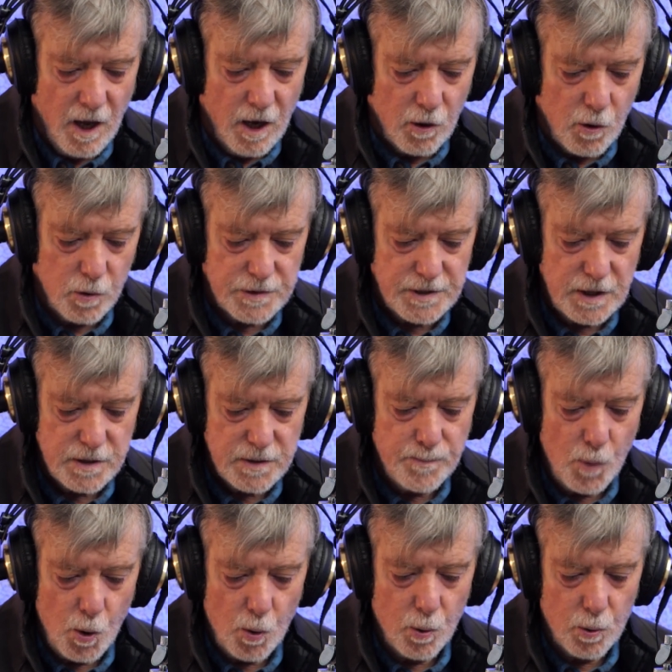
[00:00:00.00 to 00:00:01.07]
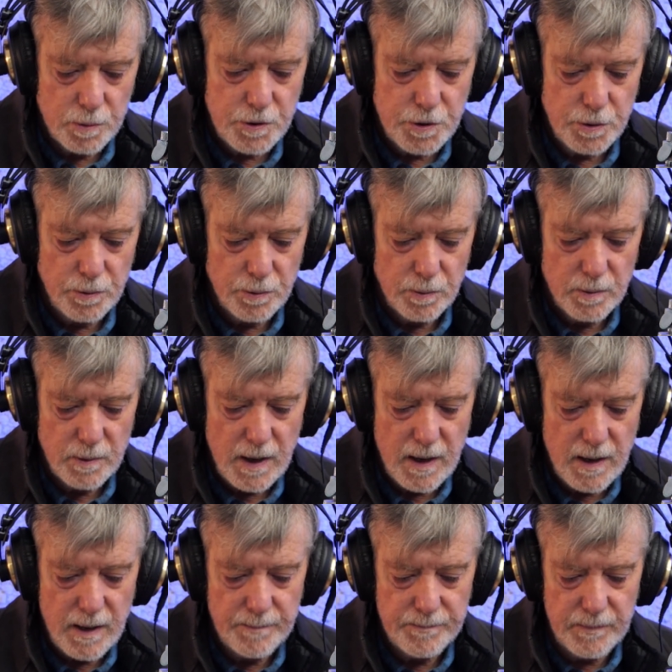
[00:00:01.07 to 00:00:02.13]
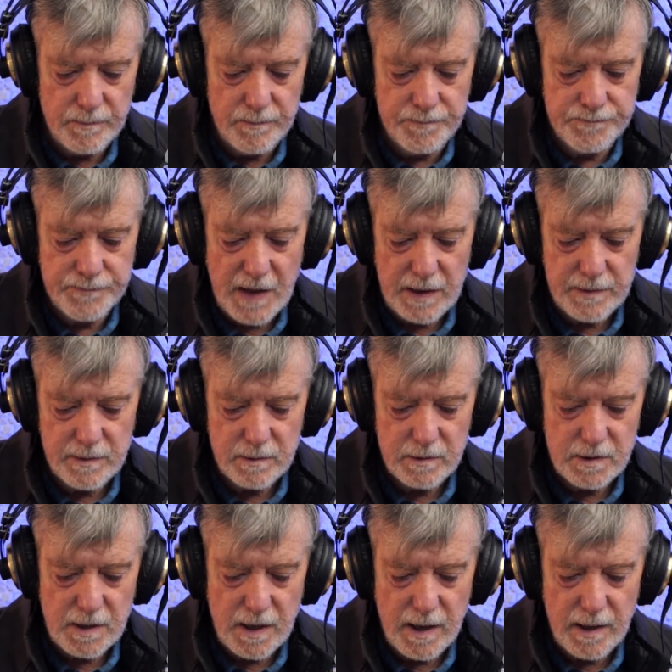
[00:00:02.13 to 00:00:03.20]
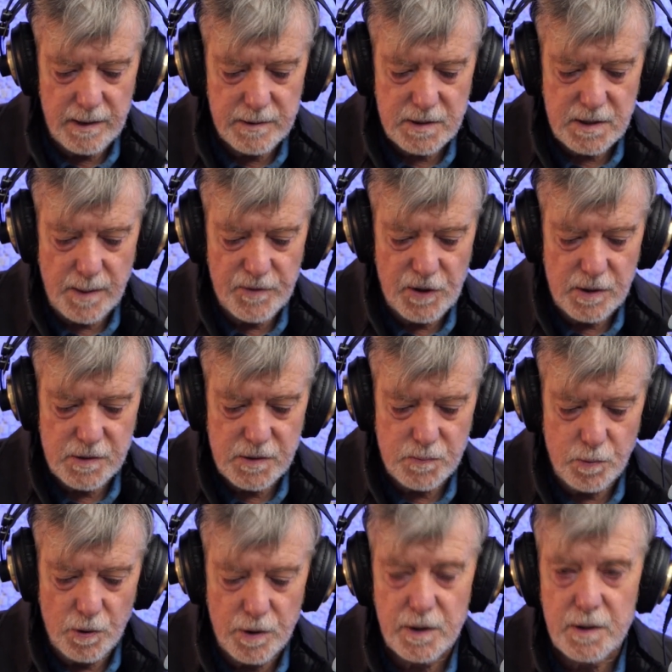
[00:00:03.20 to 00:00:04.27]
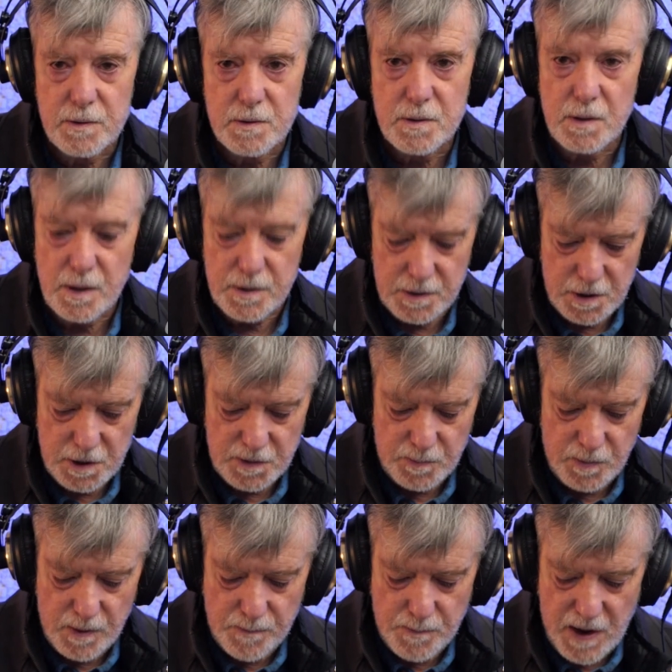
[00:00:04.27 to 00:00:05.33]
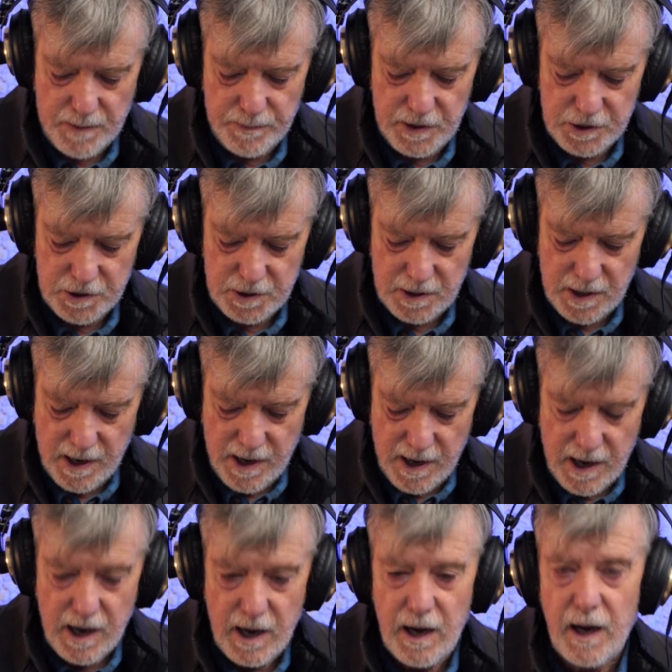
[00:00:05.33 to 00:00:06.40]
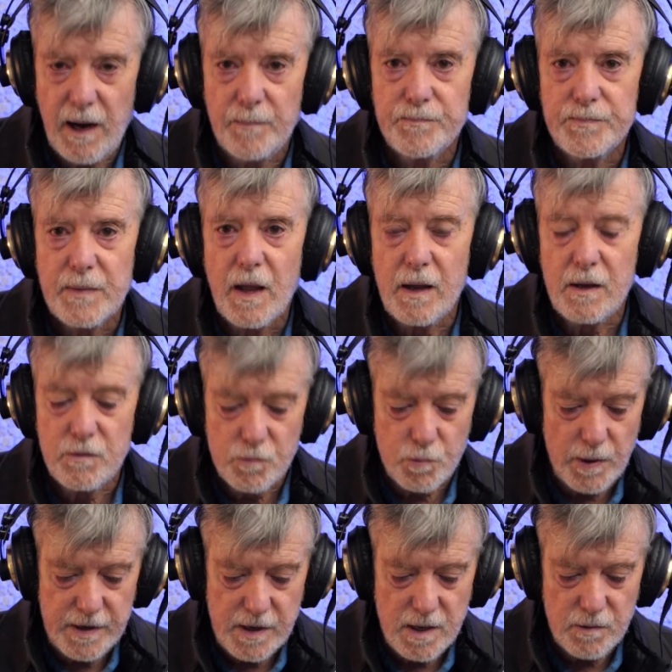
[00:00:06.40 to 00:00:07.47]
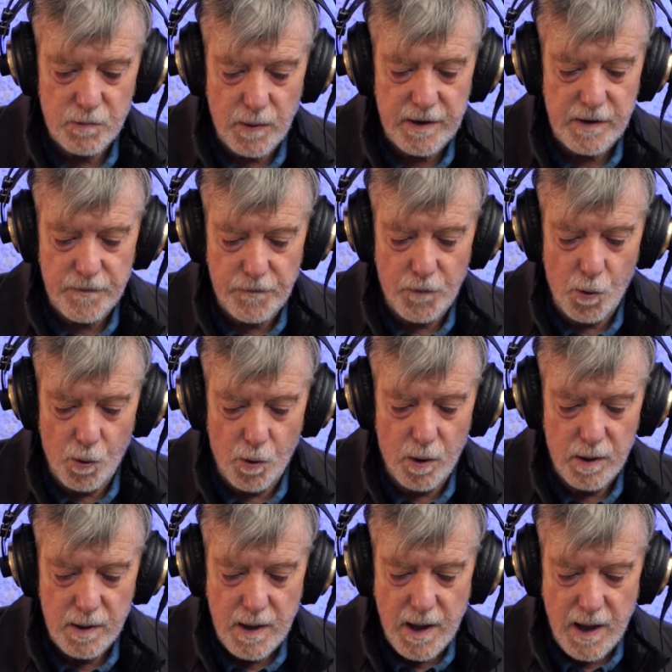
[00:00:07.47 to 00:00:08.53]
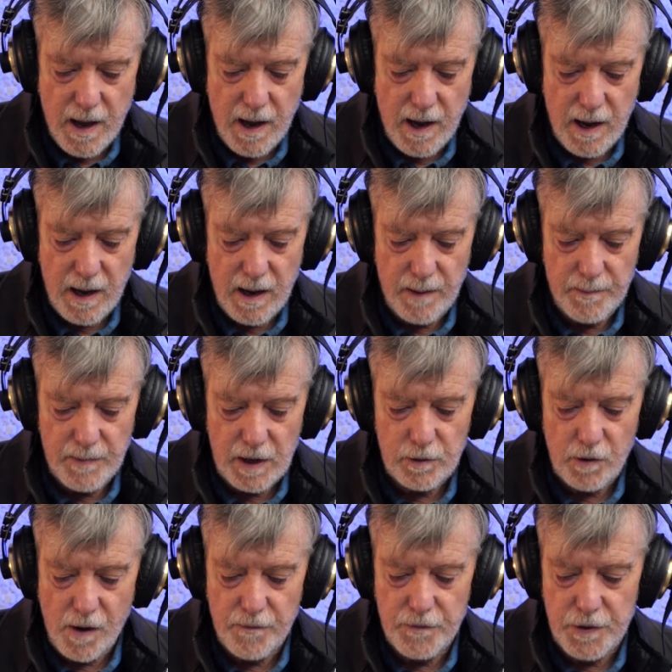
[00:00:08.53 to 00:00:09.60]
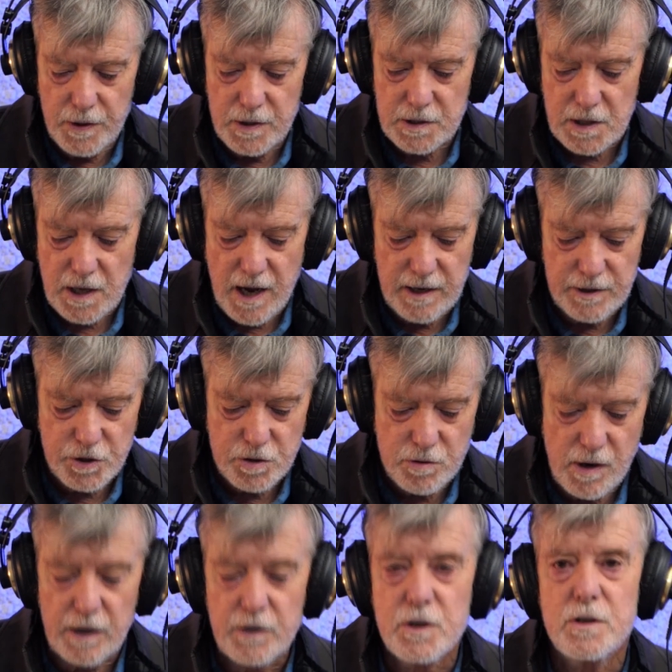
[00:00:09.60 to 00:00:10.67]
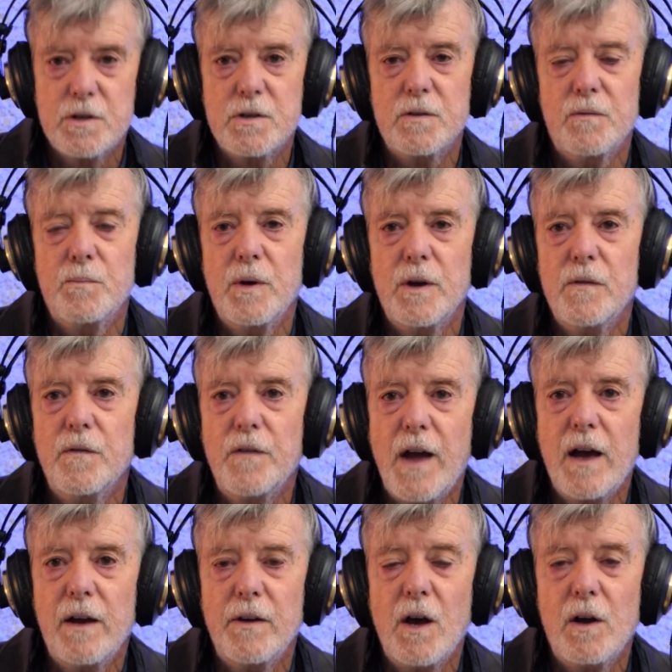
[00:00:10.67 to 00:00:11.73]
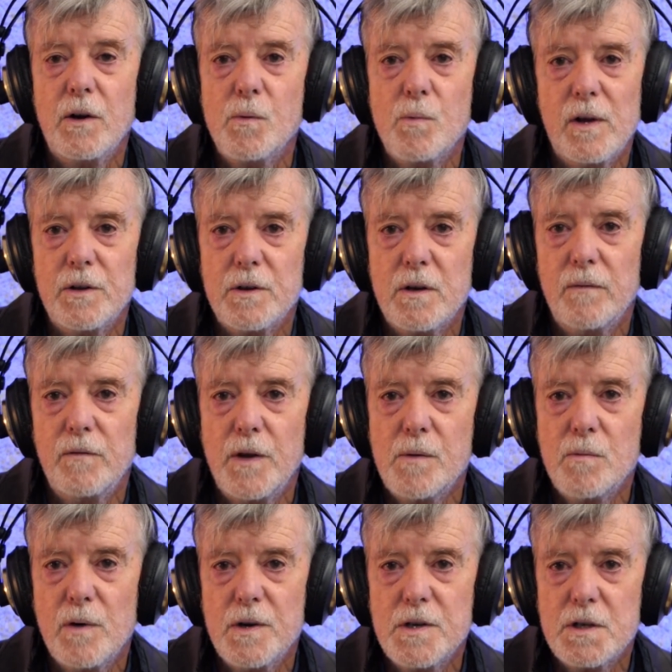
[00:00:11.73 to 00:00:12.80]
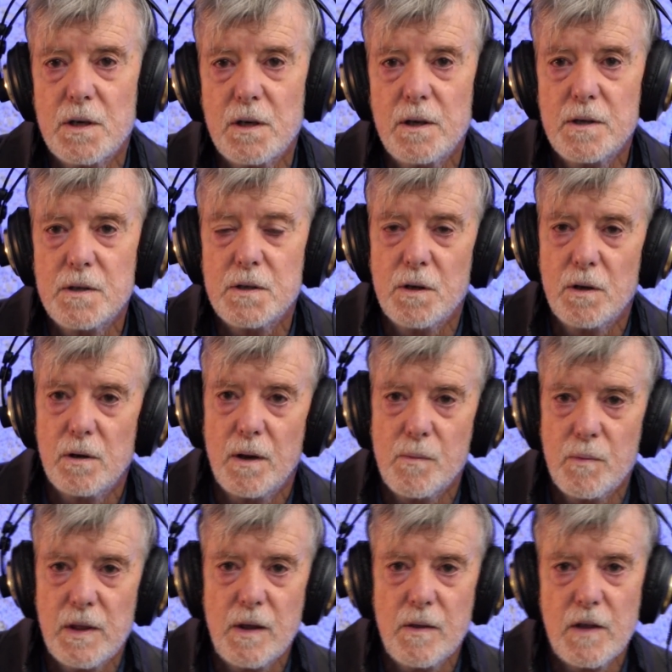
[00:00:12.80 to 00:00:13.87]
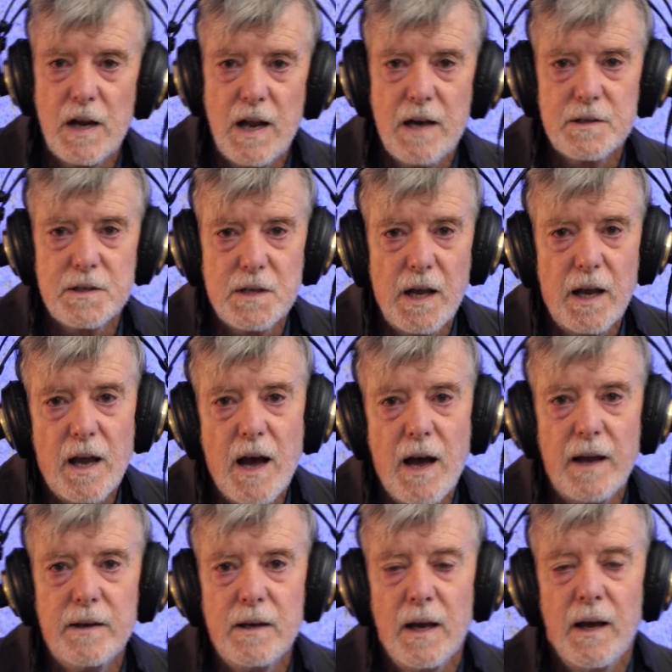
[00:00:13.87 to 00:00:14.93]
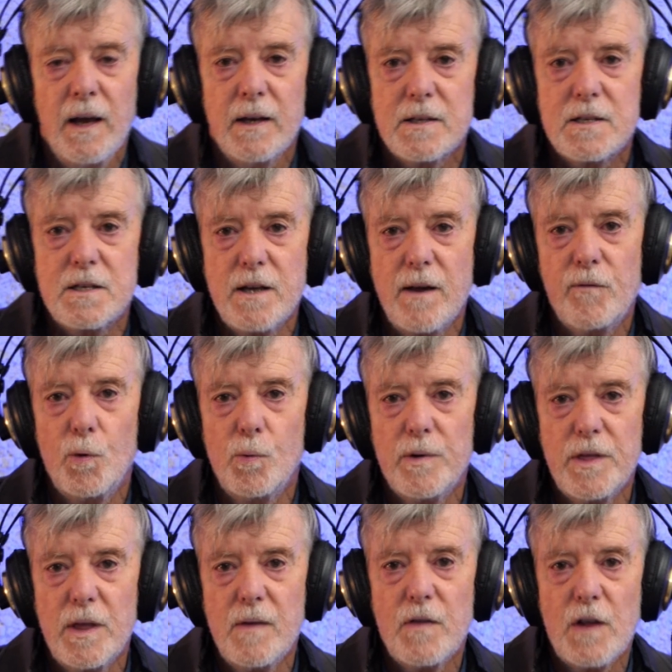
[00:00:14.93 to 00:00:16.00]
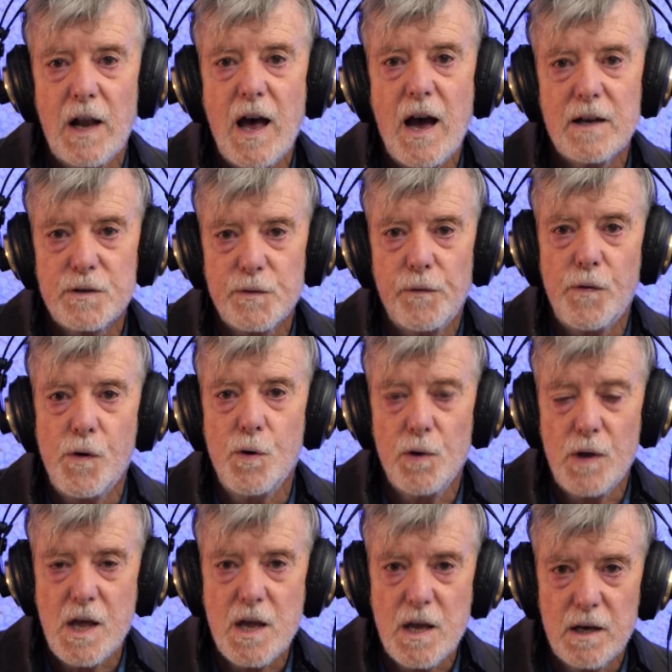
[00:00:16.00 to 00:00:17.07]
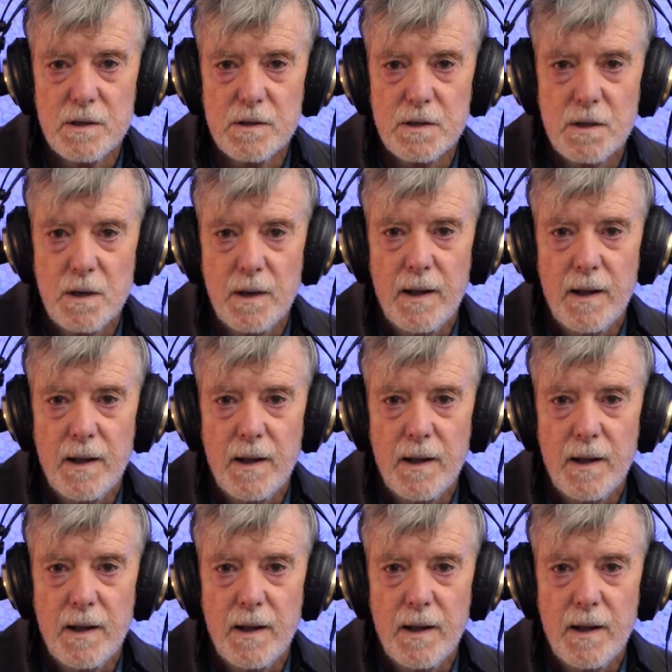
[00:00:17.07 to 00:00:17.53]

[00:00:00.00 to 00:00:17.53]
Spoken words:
Of course, there's more too, and some of this work has just been published in 2024. A lot of these large structures have been found only relatively recently, certainly within the last decade, several within the last few years.